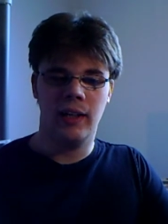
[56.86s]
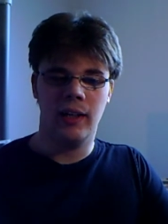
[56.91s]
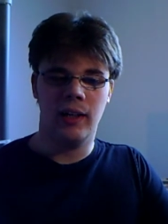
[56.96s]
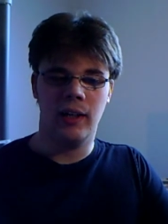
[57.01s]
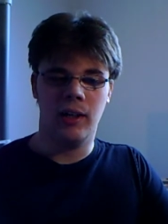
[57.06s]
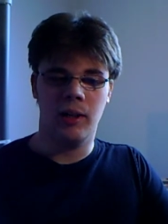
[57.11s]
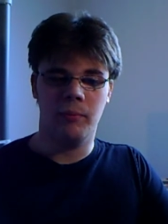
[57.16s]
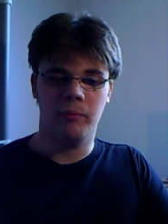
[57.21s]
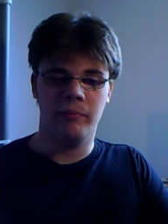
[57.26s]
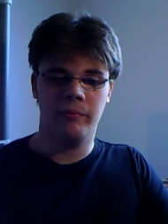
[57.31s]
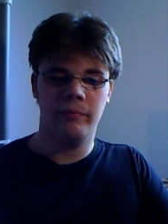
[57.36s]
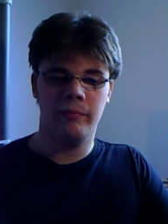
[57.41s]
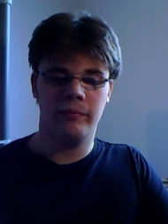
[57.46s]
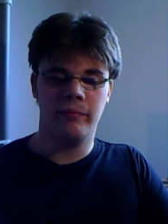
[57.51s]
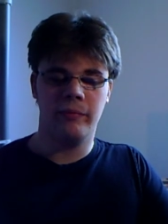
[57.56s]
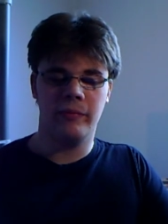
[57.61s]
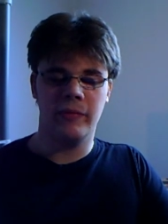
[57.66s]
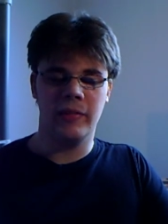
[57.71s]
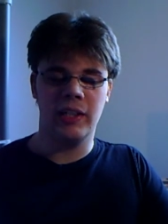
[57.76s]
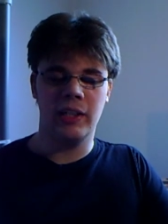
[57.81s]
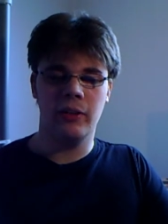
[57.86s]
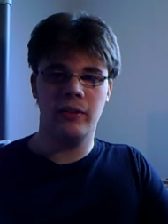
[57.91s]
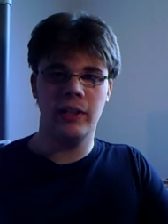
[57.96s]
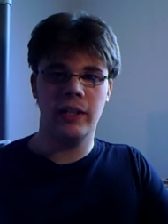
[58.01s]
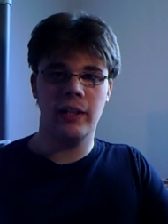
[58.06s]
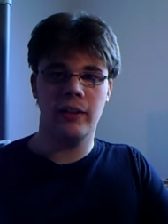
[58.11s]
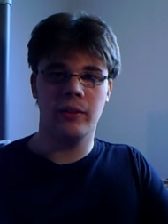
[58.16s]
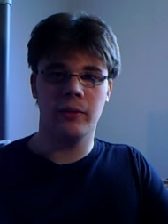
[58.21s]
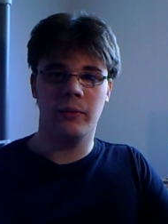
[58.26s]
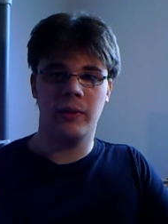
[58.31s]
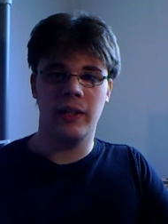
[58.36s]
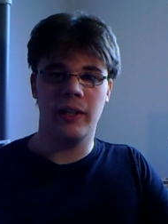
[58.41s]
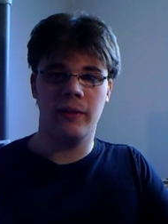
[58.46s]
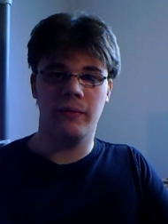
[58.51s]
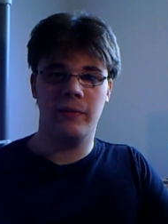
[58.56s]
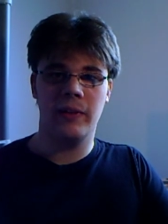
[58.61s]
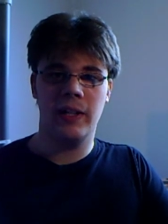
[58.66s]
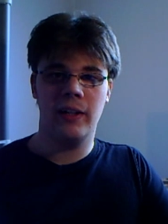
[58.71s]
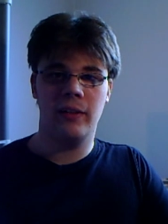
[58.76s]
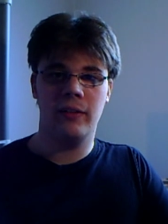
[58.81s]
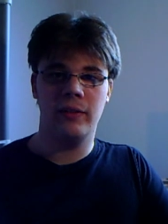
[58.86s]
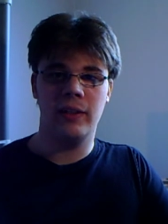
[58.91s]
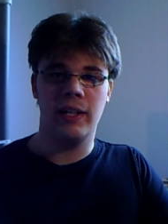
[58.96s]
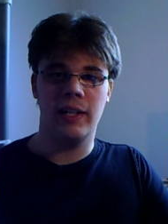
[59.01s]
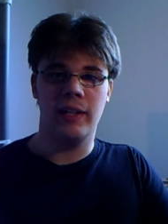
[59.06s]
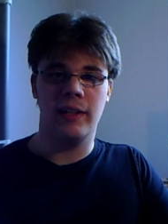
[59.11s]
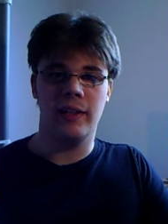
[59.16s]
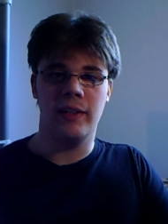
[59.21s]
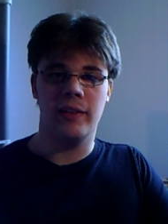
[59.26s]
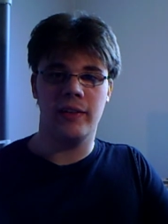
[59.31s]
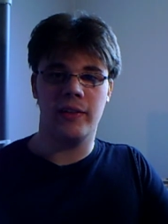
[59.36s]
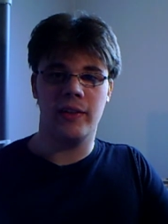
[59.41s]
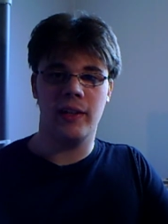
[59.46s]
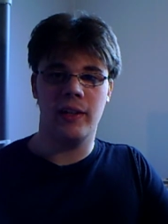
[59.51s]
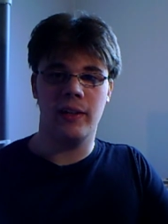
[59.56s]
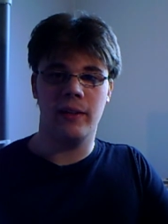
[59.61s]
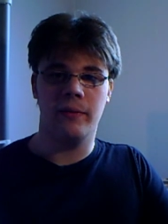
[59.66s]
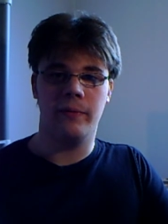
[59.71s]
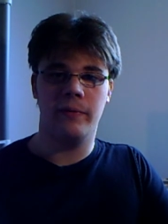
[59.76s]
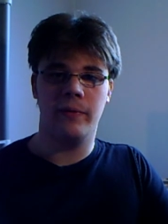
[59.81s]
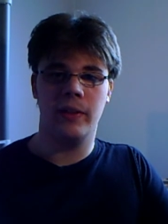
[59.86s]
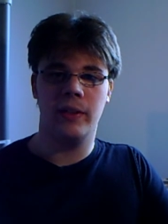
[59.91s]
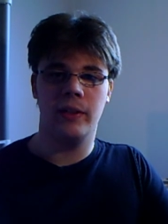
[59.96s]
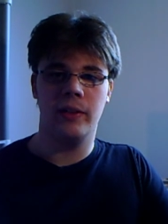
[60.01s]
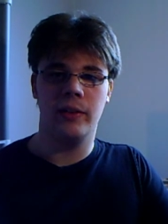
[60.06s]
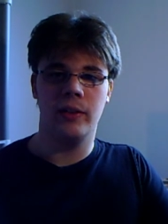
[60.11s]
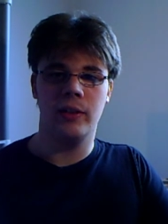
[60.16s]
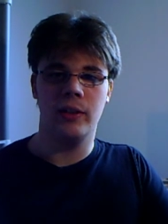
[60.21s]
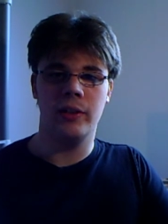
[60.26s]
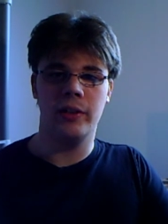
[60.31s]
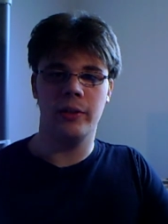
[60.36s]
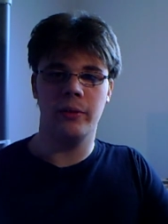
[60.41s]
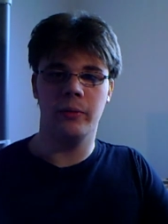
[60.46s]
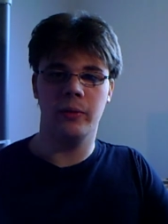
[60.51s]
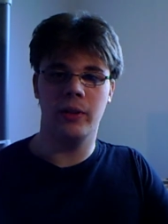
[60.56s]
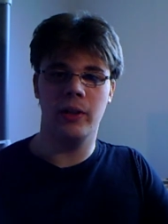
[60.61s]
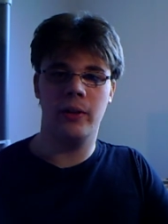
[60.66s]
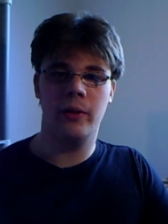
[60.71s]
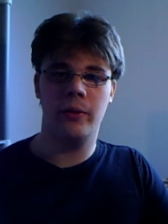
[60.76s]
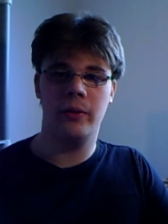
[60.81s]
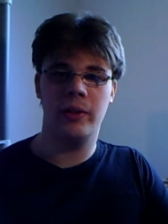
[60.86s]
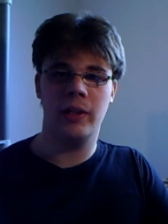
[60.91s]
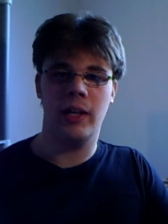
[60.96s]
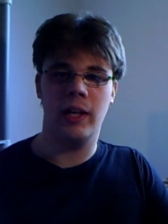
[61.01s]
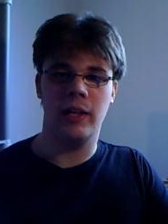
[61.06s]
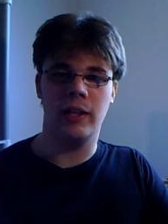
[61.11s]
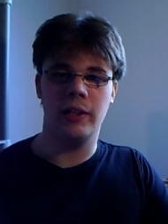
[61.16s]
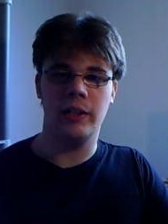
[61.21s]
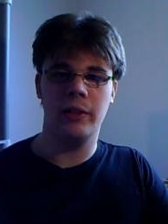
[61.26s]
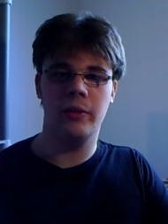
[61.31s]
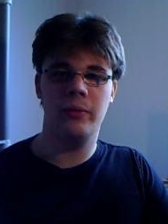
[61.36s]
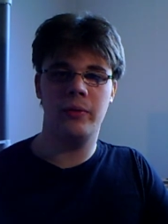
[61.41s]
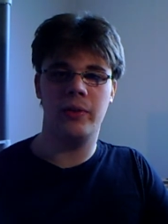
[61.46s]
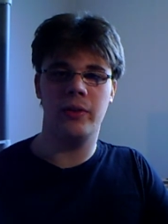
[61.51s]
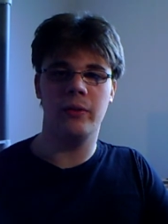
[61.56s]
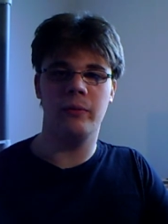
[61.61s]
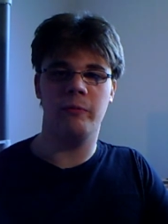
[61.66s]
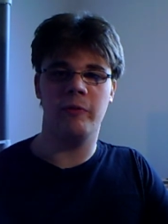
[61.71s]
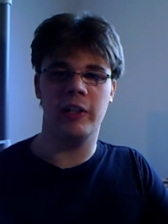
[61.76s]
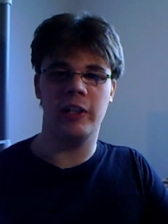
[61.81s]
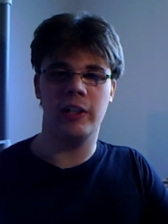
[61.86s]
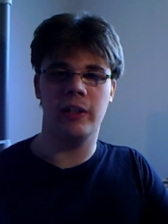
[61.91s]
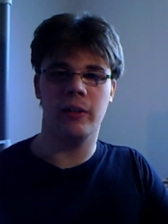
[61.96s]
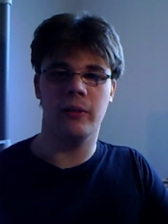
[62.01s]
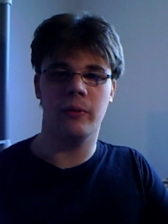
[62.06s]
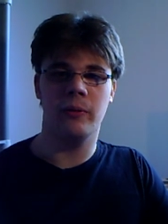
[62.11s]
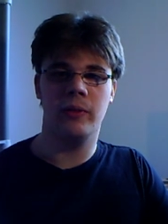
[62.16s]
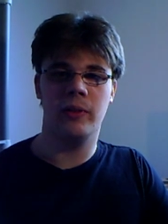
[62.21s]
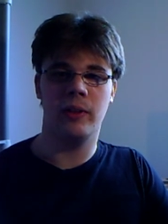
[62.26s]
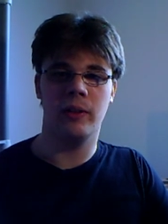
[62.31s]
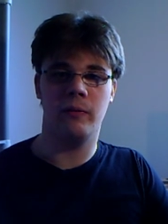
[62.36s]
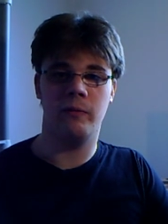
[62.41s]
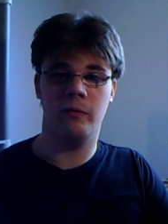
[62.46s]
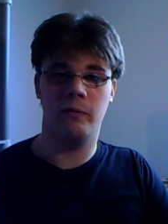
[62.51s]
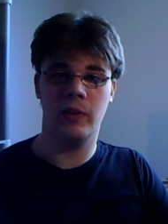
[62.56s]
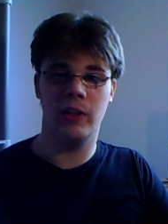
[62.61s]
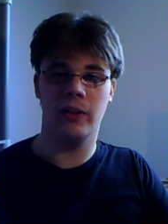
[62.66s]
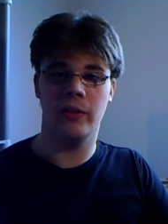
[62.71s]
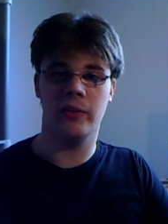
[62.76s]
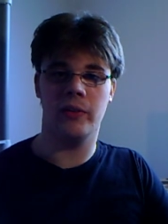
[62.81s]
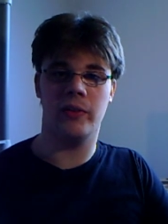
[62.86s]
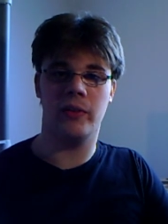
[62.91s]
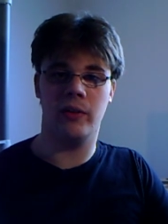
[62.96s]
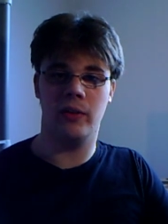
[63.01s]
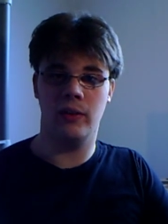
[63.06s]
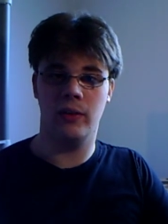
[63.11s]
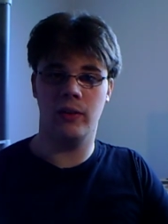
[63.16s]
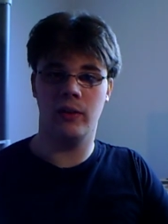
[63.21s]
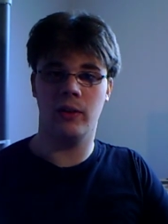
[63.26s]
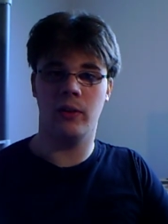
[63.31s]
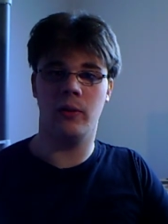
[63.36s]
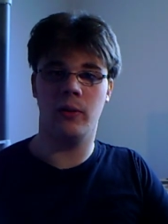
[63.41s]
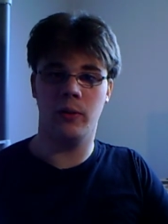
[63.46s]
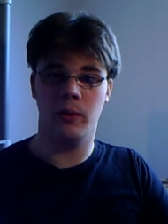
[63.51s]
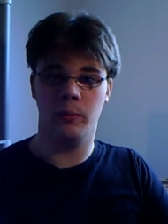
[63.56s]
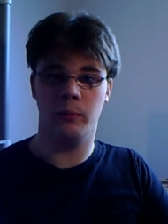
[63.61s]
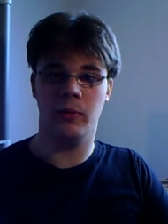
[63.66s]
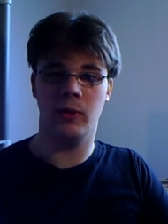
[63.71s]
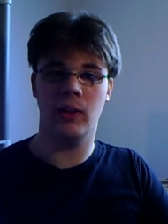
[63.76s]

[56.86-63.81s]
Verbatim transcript: Um, the only other way I found is if you load a YouTube video that fills the whole